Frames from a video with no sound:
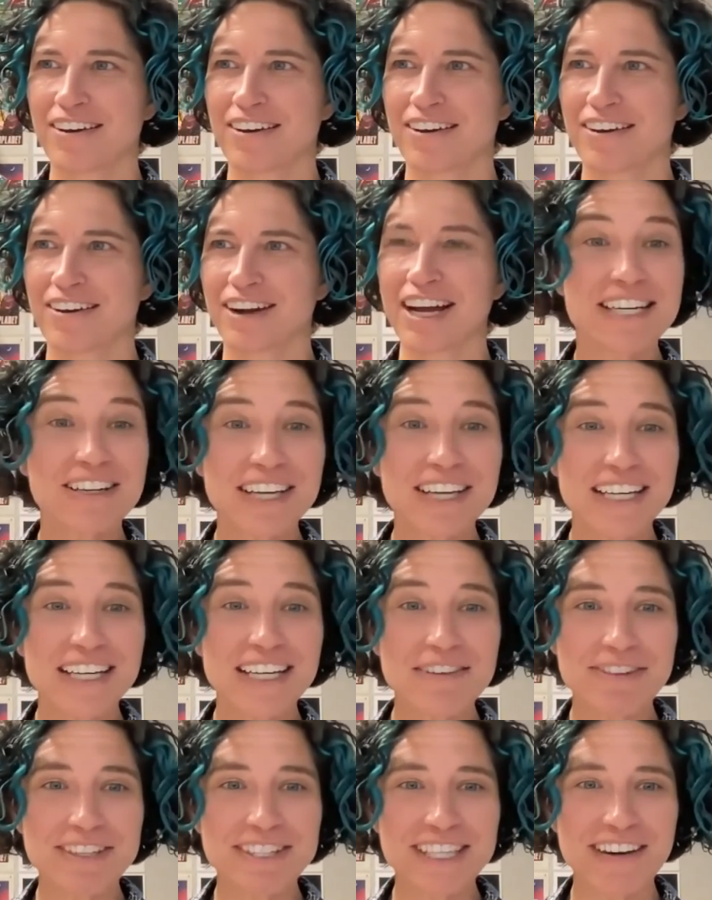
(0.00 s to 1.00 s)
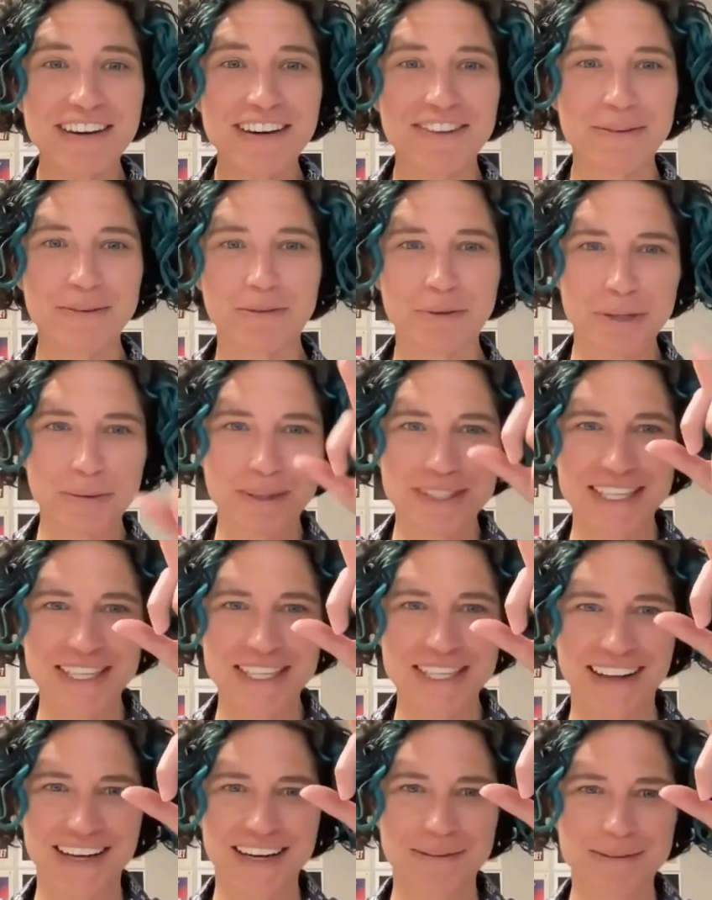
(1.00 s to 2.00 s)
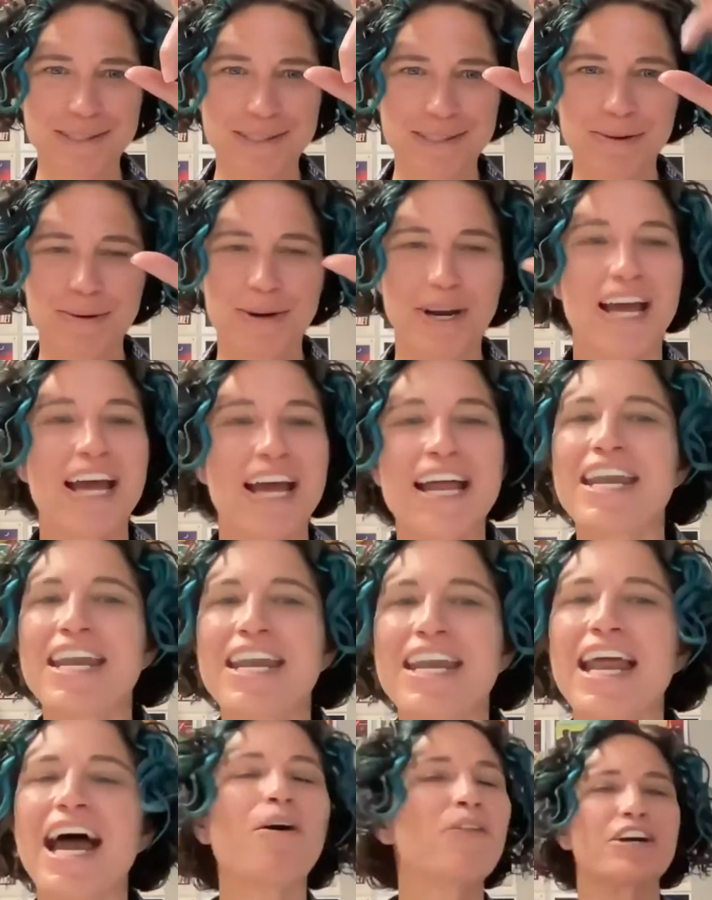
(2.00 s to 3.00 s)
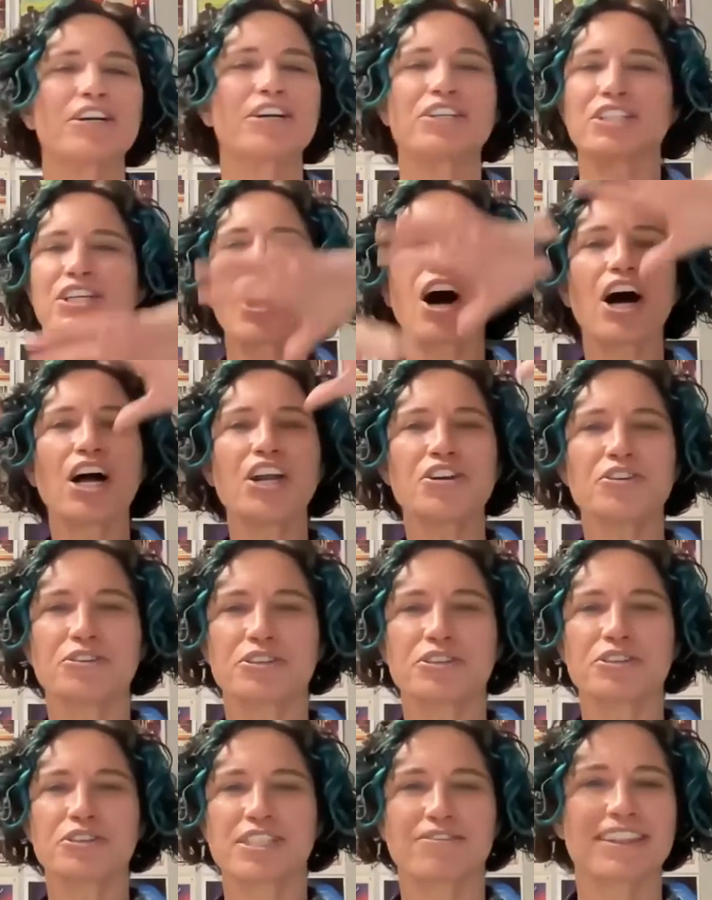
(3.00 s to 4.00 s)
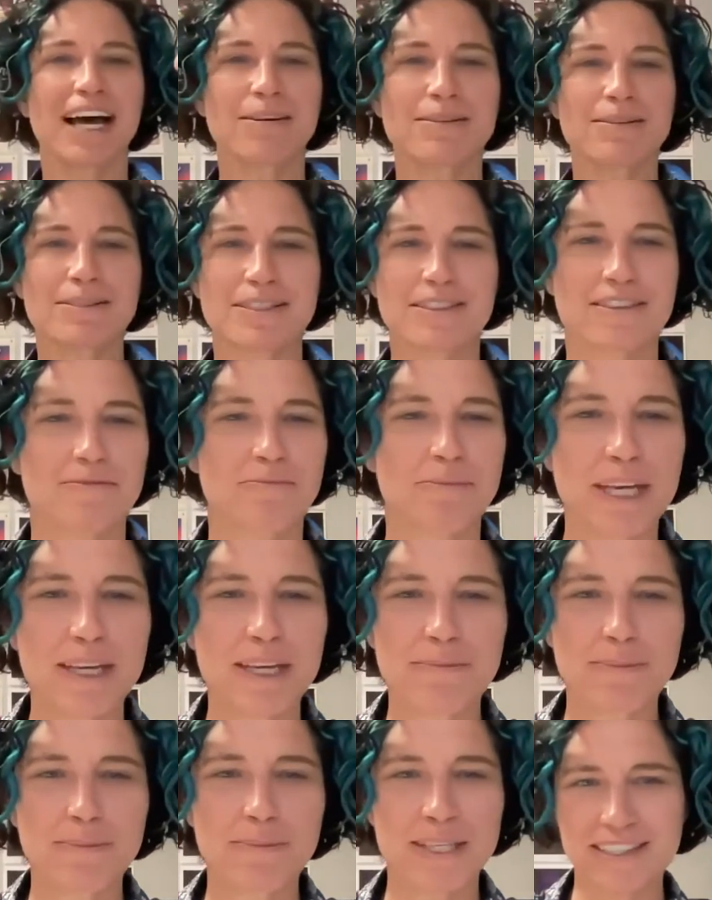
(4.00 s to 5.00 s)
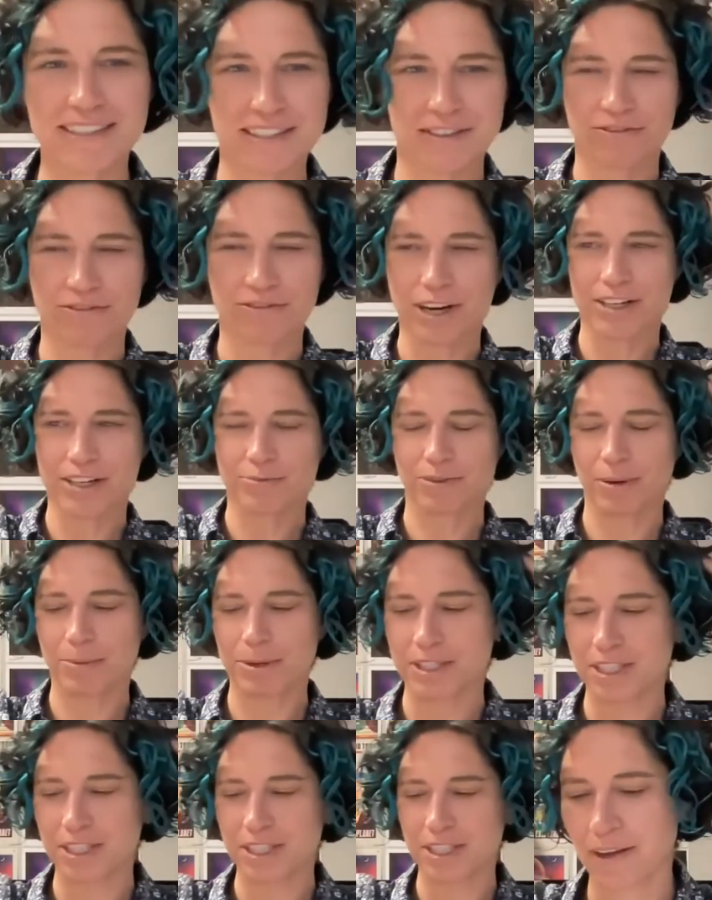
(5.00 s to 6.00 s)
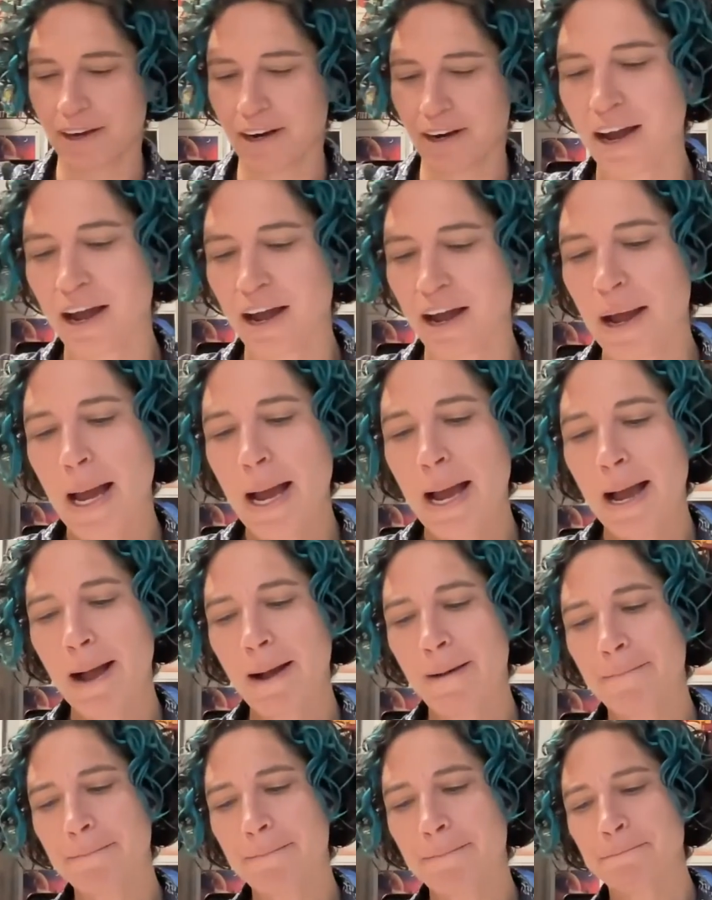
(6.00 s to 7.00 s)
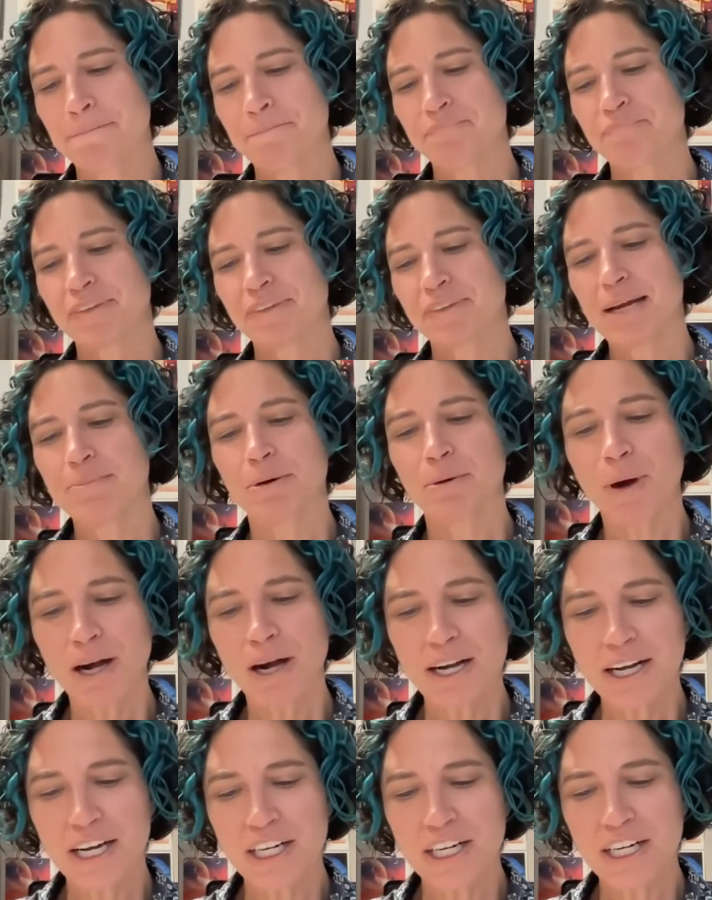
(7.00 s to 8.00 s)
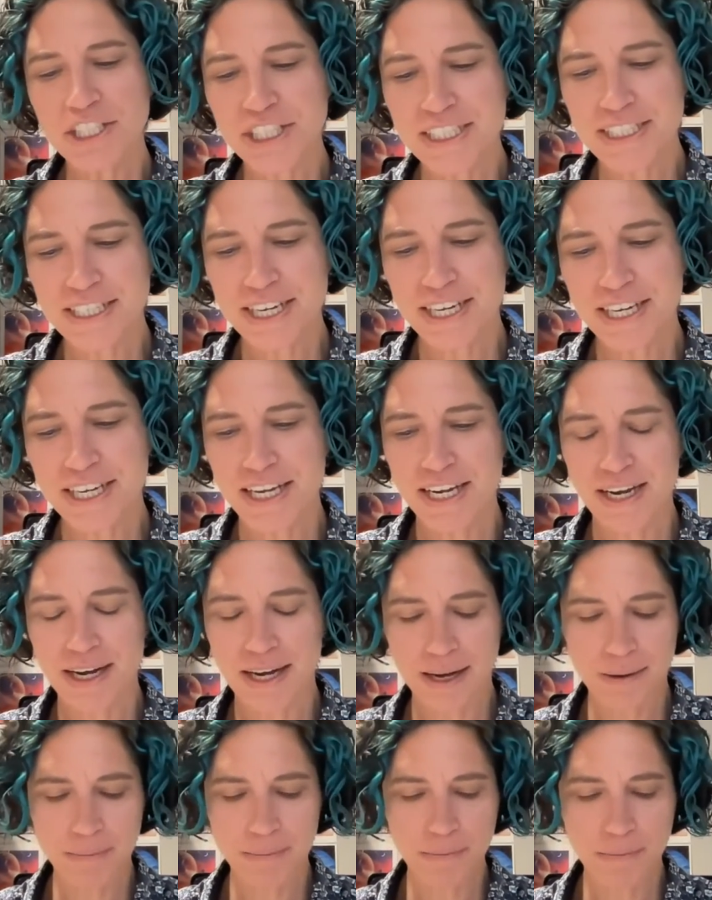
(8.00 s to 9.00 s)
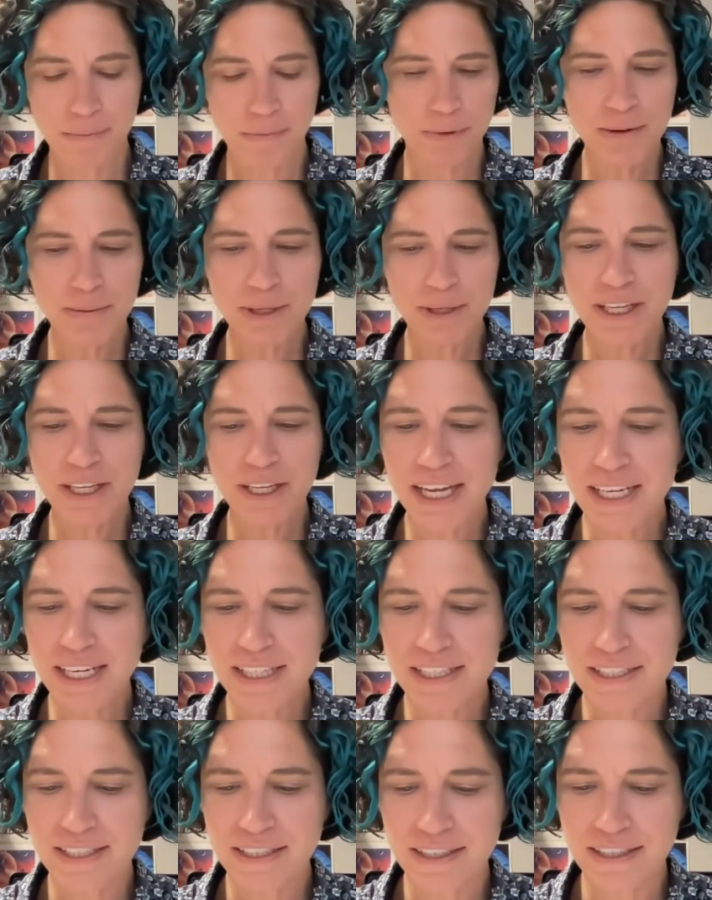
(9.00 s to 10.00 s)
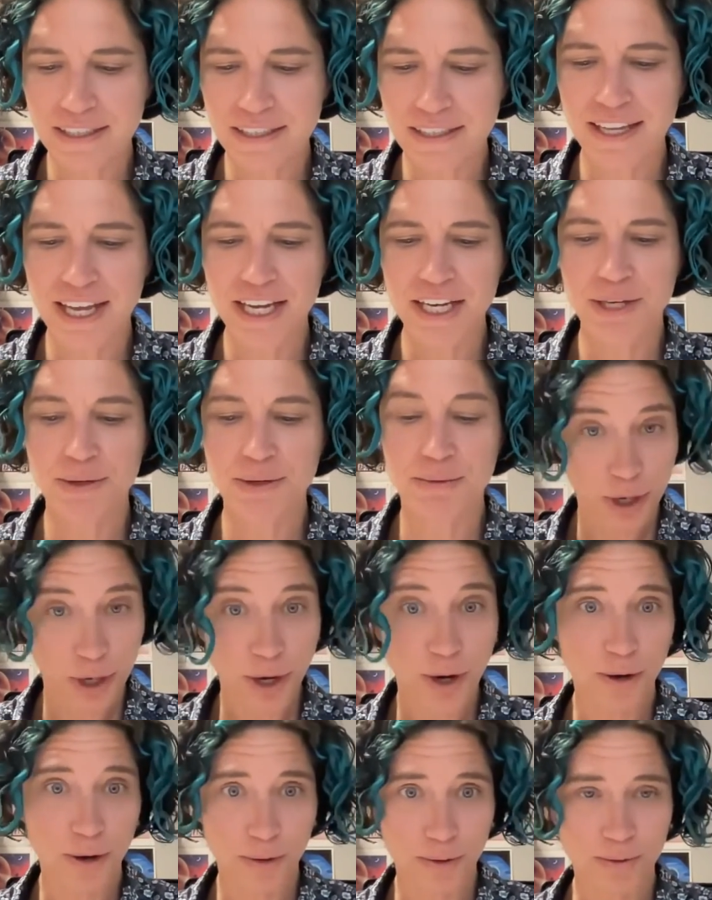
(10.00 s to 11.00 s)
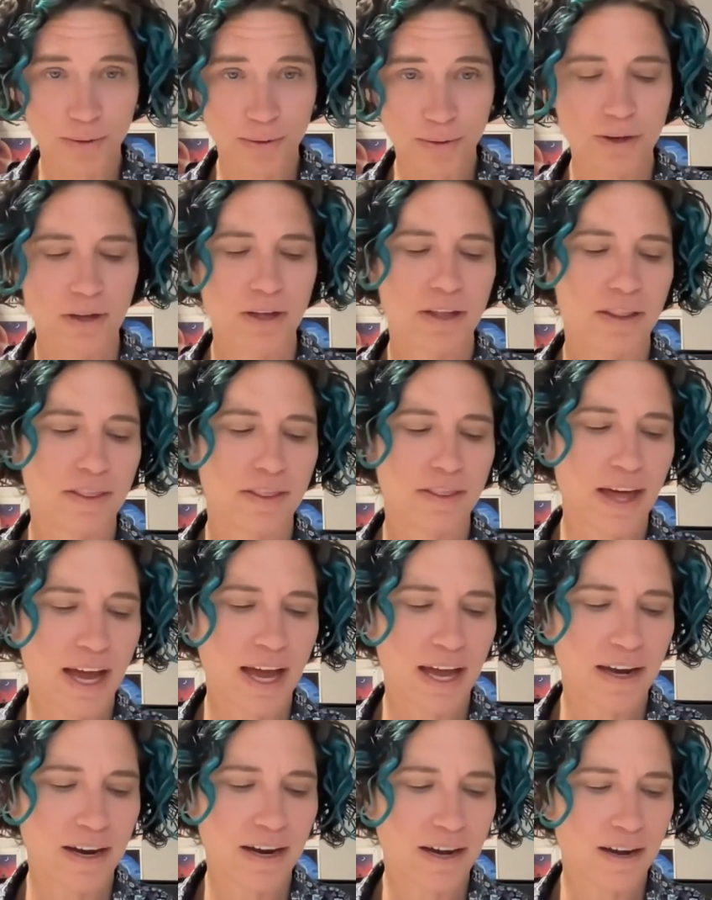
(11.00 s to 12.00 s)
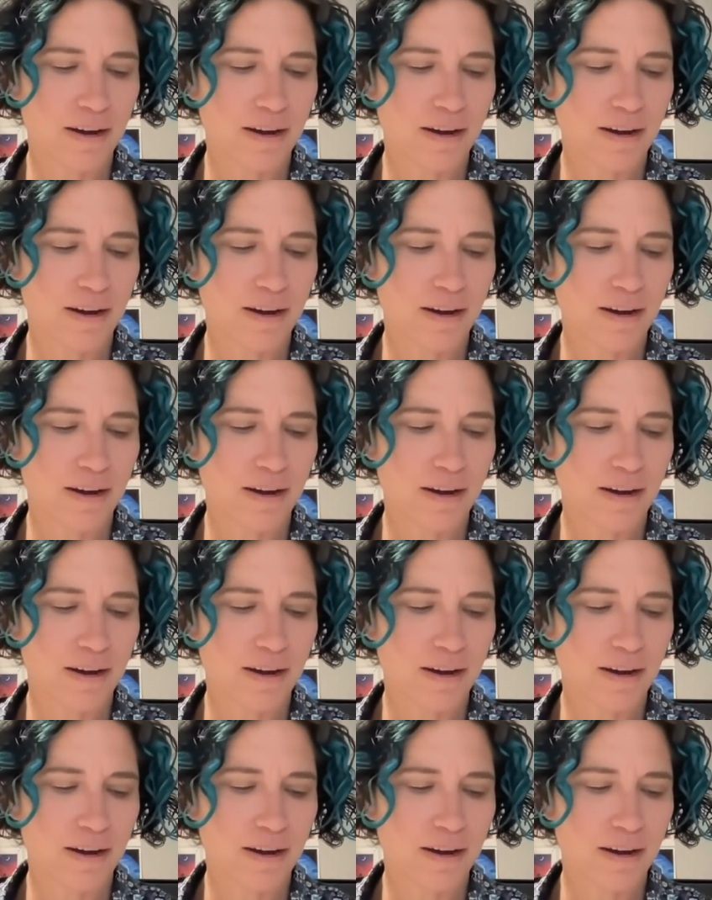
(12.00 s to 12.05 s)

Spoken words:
Until 1957, there was only one satellite. It was the moon. Now there are just hundreds of thousands of pieces of rubbish up there. And Bawaka country is saying, we would like to let you know that